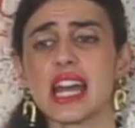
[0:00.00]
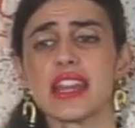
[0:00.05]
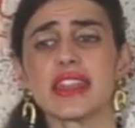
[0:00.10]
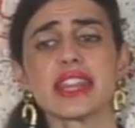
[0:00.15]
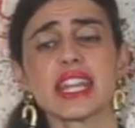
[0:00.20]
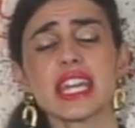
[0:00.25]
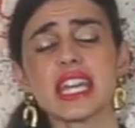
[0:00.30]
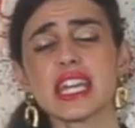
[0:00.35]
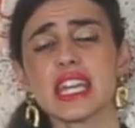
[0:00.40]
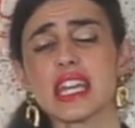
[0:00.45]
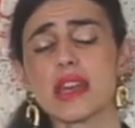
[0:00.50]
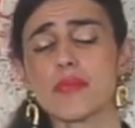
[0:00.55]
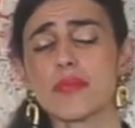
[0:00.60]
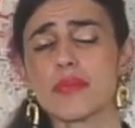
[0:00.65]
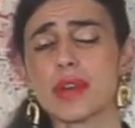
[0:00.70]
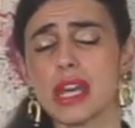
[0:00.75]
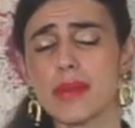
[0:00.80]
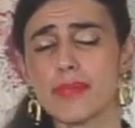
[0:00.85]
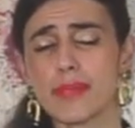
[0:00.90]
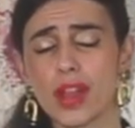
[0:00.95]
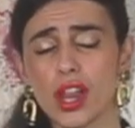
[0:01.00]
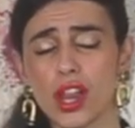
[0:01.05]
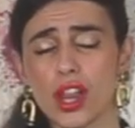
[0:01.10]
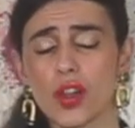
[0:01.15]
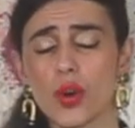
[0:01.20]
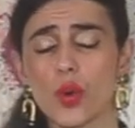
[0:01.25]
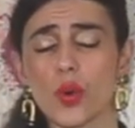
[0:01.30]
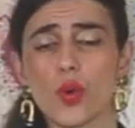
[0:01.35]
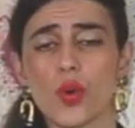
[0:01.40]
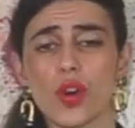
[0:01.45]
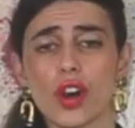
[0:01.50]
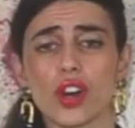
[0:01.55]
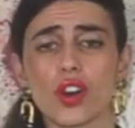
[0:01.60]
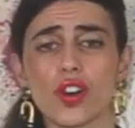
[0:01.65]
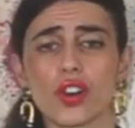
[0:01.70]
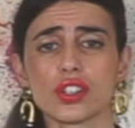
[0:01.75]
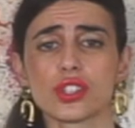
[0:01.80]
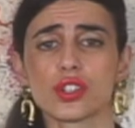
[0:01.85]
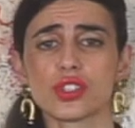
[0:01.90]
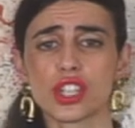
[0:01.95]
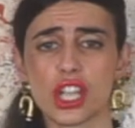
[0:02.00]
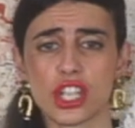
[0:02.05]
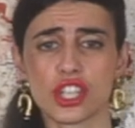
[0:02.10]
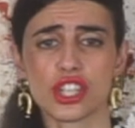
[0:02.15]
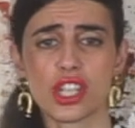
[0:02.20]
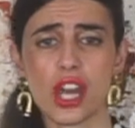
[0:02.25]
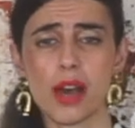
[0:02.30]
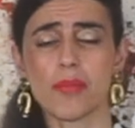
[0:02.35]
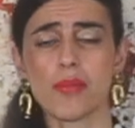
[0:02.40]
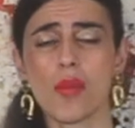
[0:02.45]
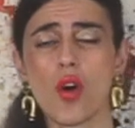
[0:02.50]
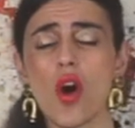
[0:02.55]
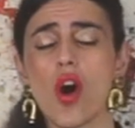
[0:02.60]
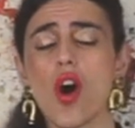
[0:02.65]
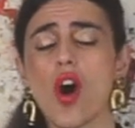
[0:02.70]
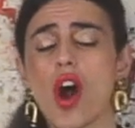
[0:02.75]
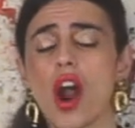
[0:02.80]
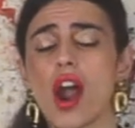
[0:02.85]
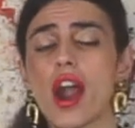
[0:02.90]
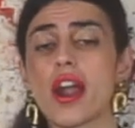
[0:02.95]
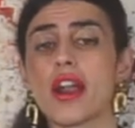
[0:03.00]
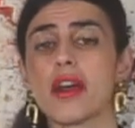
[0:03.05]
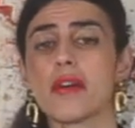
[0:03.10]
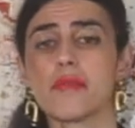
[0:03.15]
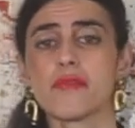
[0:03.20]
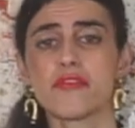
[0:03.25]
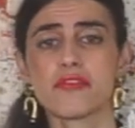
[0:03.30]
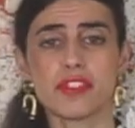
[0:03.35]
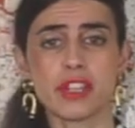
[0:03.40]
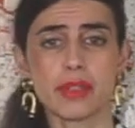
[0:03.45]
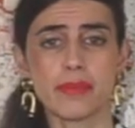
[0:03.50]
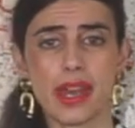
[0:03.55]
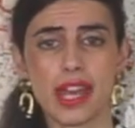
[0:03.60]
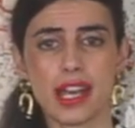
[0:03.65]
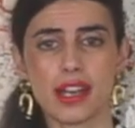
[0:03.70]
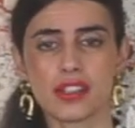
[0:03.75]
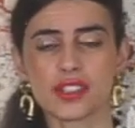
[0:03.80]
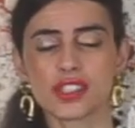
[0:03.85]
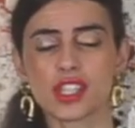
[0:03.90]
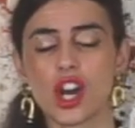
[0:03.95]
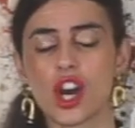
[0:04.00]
the people who are going to judge them are females,